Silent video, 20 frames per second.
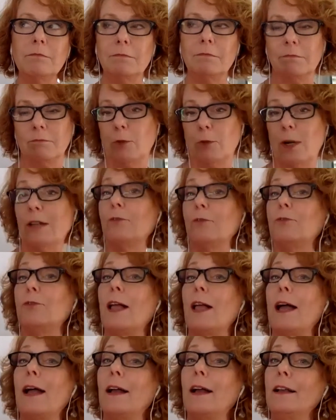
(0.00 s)
red
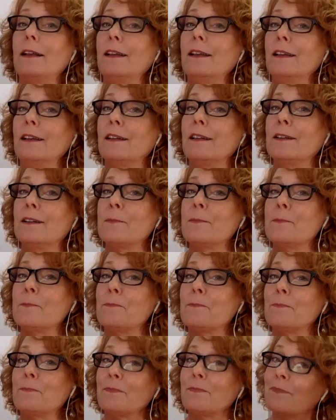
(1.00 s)
flag.
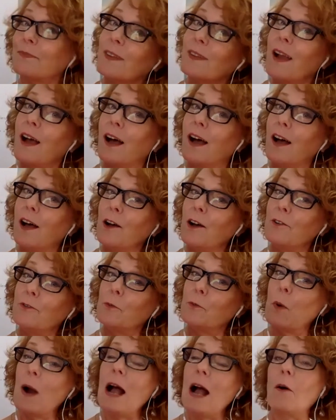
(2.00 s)
of,
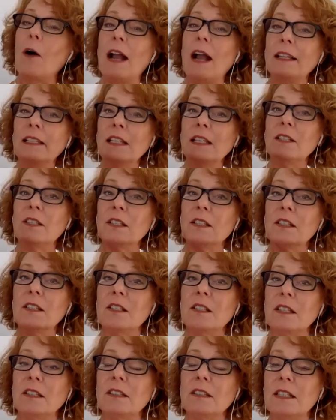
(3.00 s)
wow, I need to
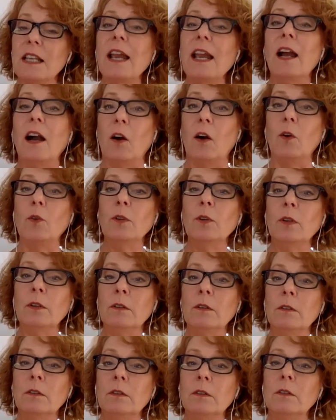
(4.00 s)
sit down.
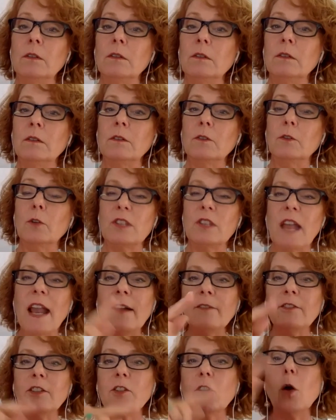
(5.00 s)
Of course, I
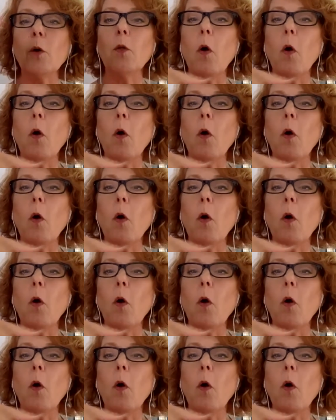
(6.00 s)
have to go the